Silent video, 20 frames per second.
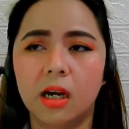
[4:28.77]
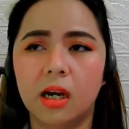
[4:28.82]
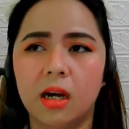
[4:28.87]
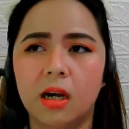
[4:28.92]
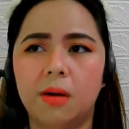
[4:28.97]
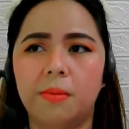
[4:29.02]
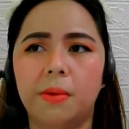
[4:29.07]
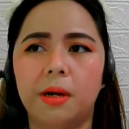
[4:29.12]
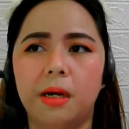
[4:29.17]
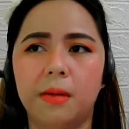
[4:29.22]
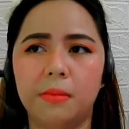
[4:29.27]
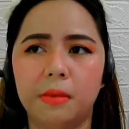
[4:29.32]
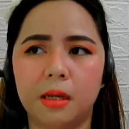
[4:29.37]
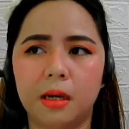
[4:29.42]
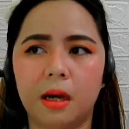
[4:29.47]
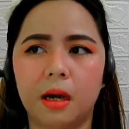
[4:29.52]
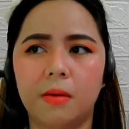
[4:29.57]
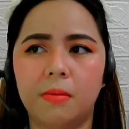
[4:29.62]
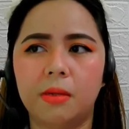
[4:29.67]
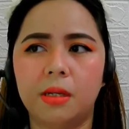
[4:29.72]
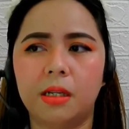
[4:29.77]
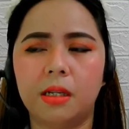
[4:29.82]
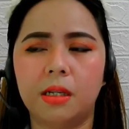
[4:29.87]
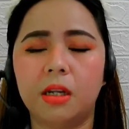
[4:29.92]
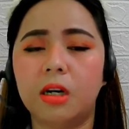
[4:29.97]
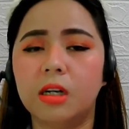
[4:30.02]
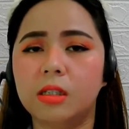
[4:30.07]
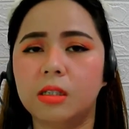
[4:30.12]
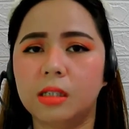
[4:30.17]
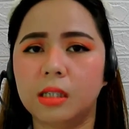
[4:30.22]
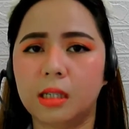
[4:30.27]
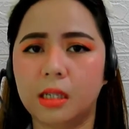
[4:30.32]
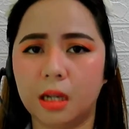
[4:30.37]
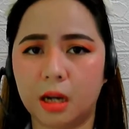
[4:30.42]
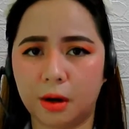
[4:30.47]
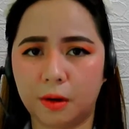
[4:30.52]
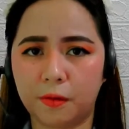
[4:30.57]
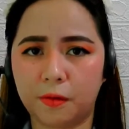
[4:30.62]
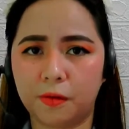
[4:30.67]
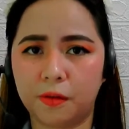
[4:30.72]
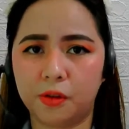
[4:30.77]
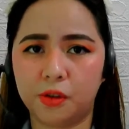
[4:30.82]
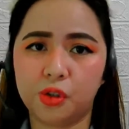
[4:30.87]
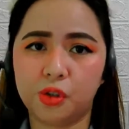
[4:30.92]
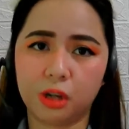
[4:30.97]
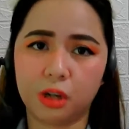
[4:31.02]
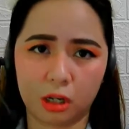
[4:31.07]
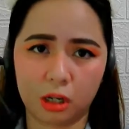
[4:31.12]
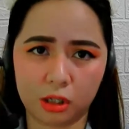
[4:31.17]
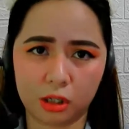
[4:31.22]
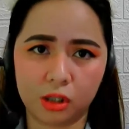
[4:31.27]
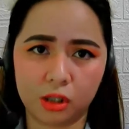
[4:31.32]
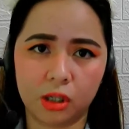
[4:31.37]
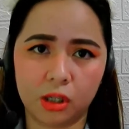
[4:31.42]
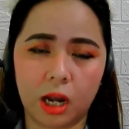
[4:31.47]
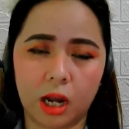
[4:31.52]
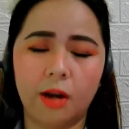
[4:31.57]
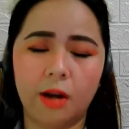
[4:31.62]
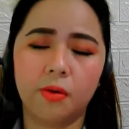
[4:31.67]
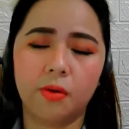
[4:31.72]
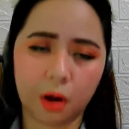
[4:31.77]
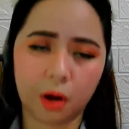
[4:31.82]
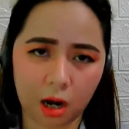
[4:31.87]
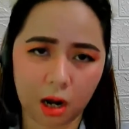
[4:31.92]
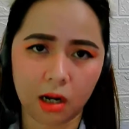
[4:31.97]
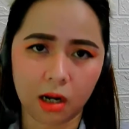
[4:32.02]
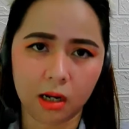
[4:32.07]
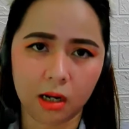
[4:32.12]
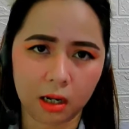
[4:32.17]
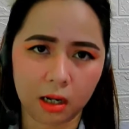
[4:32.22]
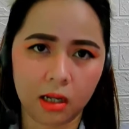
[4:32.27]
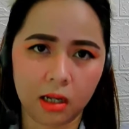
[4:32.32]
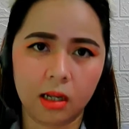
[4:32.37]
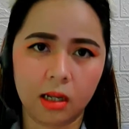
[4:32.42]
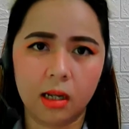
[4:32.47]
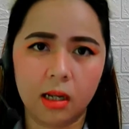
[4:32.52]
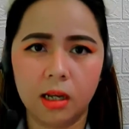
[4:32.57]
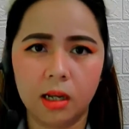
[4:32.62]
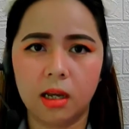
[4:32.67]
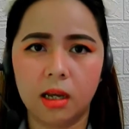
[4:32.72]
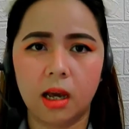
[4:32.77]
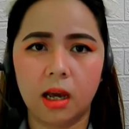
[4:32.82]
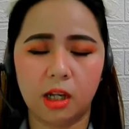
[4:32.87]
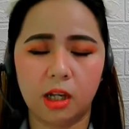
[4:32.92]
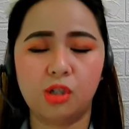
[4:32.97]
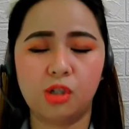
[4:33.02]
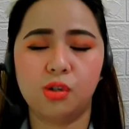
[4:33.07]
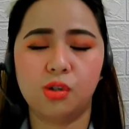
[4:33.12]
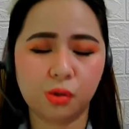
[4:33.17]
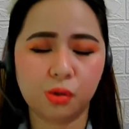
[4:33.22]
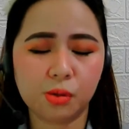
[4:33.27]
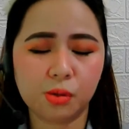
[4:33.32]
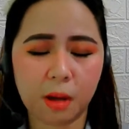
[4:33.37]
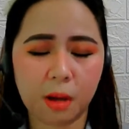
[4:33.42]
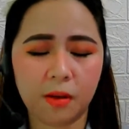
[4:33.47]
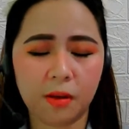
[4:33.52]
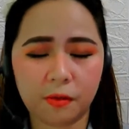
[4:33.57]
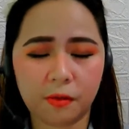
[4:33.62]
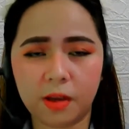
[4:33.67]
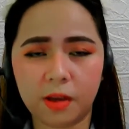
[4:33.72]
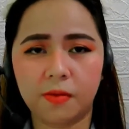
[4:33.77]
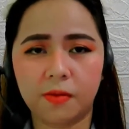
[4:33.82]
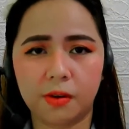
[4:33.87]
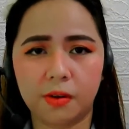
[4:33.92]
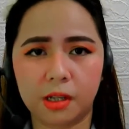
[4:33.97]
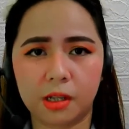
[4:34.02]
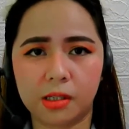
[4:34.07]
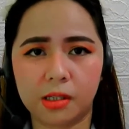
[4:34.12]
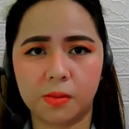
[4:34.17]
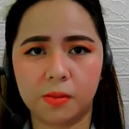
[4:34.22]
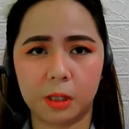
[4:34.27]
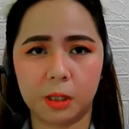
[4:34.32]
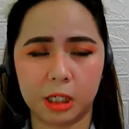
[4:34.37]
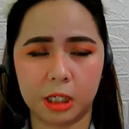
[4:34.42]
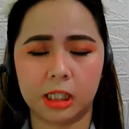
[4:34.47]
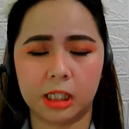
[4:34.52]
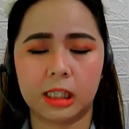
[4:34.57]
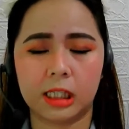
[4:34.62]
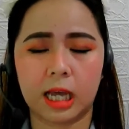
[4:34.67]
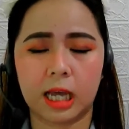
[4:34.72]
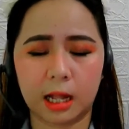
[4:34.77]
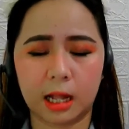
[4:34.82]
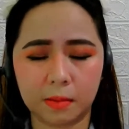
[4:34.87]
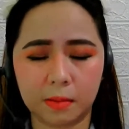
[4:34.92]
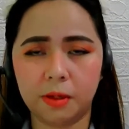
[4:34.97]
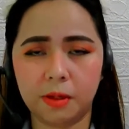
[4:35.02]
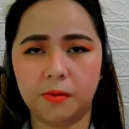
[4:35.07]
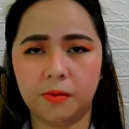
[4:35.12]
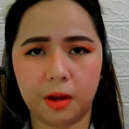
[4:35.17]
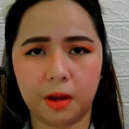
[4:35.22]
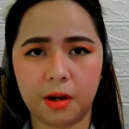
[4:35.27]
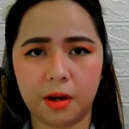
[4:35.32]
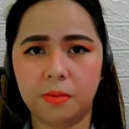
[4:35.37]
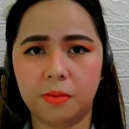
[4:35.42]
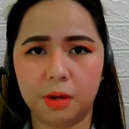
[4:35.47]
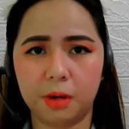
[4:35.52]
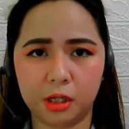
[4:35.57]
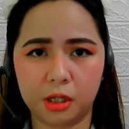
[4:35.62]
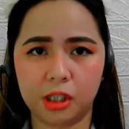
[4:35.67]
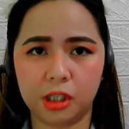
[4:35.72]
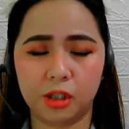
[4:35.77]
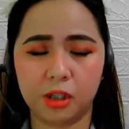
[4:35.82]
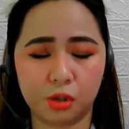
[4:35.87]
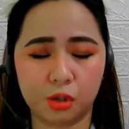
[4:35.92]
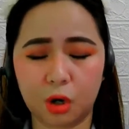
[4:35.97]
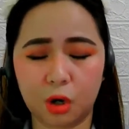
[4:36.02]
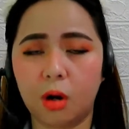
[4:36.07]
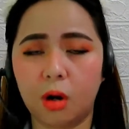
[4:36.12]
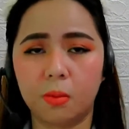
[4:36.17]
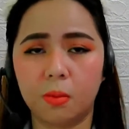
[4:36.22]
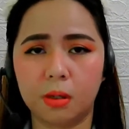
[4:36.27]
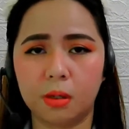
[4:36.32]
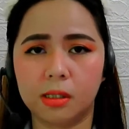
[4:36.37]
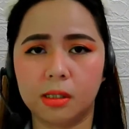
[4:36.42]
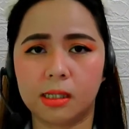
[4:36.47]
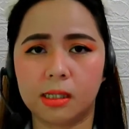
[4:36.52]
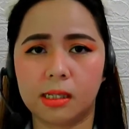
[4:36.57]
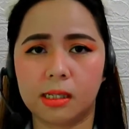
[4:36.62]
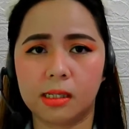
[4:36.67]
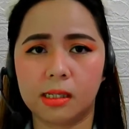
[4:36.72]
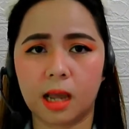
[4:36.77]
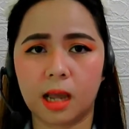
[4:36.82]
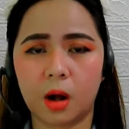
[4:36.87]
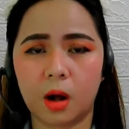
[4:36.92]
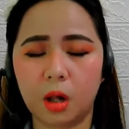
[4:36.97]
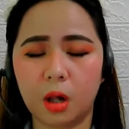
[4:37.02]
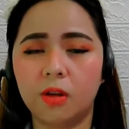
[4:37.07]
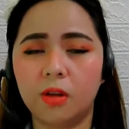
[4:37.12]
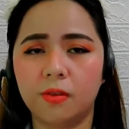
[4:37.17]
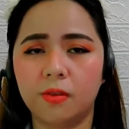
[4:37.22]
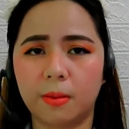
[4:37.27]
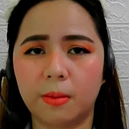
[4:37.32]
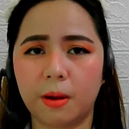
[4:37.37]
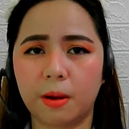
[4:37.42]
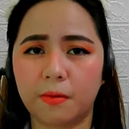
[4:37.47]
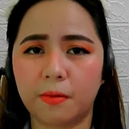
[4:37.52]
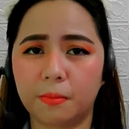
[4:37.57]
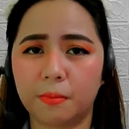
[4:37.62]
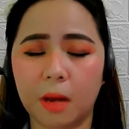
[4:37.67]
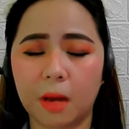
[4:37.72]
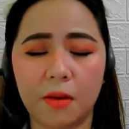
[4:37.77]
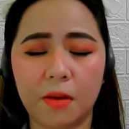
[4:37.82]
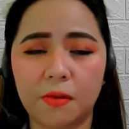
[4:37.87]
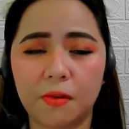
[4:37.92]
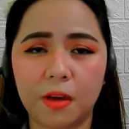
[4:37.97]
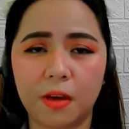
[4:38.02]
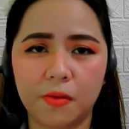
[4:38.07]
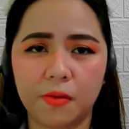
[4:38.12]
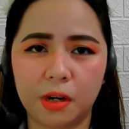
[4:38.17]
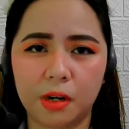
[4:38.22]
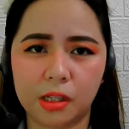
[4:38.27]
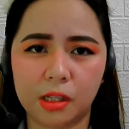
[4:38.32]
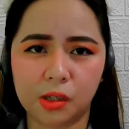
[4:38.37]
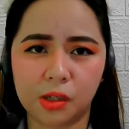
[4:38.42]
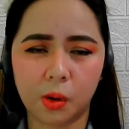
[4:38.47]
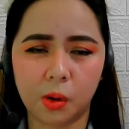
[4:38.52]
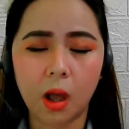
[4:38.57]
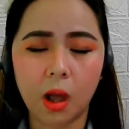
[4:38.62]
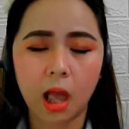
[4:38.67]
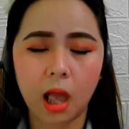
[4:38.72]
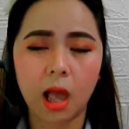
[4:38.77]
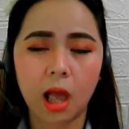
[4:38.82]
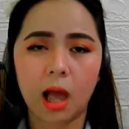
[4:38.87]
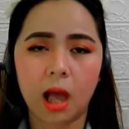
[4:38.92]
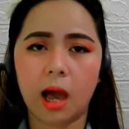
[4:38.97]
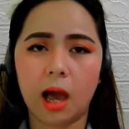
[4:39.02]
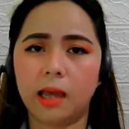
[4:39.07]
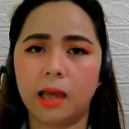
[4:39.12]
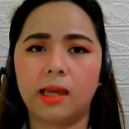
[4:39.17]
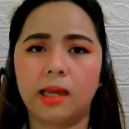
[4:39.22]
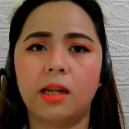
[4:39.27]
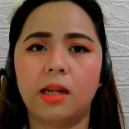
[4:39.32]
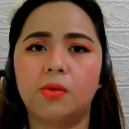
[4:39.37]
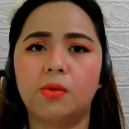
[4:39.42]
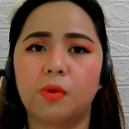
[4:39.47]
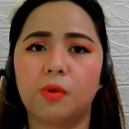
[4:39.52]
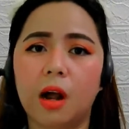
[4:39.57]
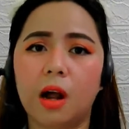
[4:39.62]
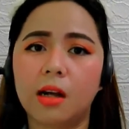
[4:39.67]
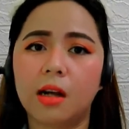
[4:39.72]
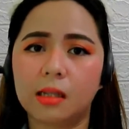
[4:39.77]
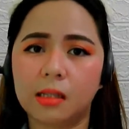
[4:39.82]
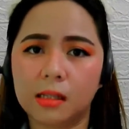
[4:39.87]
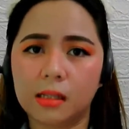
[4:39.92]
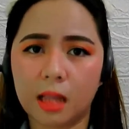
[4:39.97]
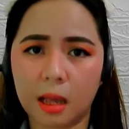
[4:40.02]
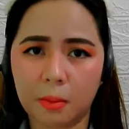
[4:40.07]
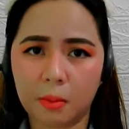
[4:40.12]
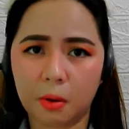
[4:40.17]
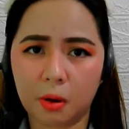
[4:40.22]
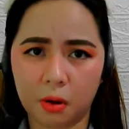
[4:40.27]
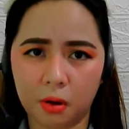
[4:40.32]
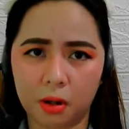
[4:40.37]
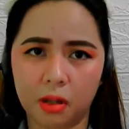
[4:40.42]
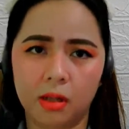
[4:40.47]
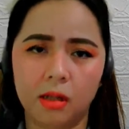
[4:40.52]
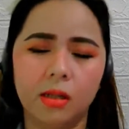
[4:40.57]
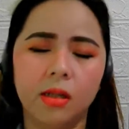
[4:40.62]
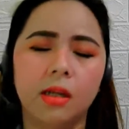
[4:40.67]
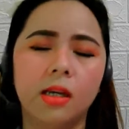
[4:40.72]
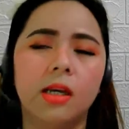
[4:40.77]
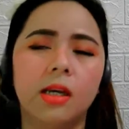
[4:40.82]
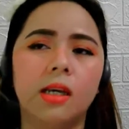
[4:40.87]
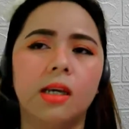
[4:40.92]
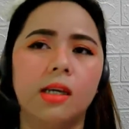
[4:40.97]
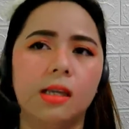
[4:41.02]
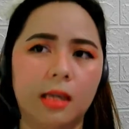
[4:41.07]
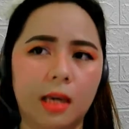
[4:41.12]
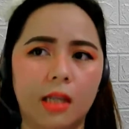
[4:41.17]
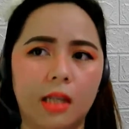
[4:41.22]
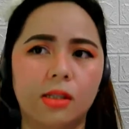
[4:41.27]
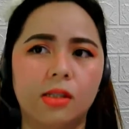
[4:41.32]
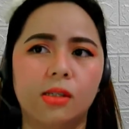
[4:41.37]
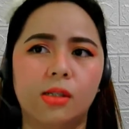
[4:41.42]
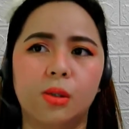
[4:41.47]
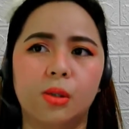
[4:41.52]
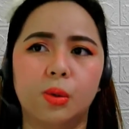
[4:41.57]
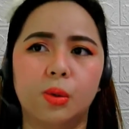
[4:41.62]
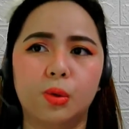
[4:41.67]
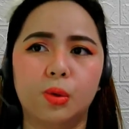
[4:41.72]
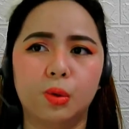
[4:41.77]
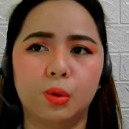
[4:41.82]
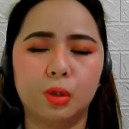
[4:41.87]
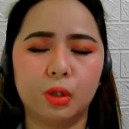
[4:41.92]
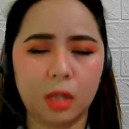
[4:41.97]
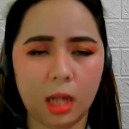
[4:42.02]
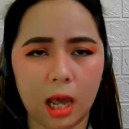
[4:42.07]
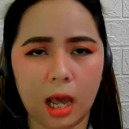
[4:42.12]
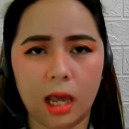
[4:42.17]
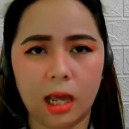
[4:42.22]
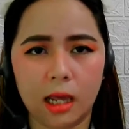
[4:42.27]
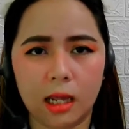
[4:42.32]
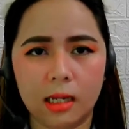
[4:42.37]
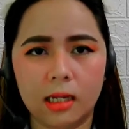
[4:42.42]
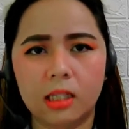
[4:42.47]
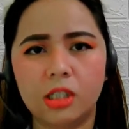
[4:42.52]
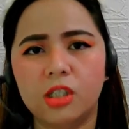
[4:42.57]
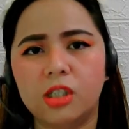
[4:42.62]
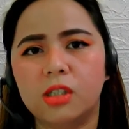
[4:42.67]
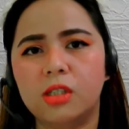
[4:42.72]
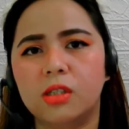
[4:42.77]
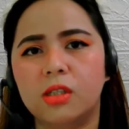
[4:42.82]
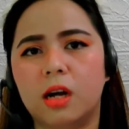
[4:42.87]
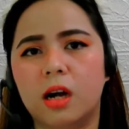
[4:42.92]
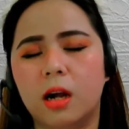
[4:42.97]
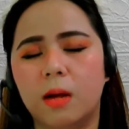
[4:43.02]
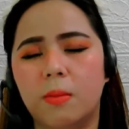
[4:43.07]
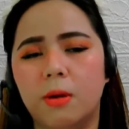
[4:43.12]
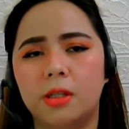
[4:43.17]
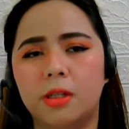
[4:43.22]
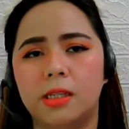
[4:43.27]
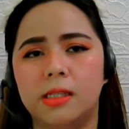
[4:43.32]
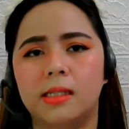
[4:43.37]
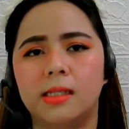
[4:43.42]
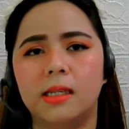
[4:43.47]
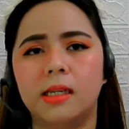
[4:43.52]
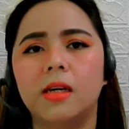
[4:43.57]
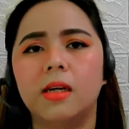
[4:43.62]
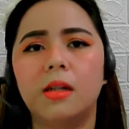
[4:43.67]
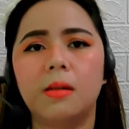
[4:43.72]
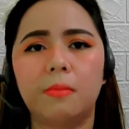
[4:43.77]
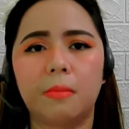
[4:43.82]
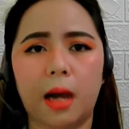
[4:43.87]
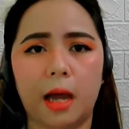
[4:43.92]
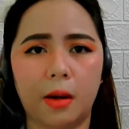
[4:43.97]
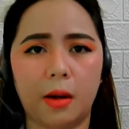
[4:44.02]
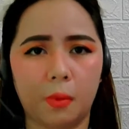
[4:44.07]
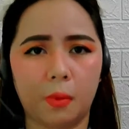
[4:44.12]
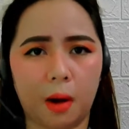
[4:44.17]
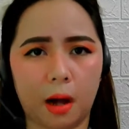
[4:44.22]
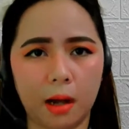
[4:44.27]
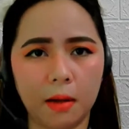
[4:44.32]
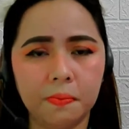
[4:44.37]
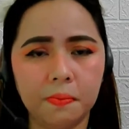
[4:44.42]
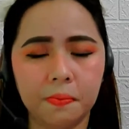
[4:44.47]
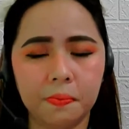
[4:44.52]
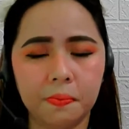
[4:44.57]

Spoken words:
I mean not enough to judge and rank and choose my favorites because I'll be very much in trouble since all of them are my favorites. So I cannot rank them all yet. So today, let's just talk about a single manhwa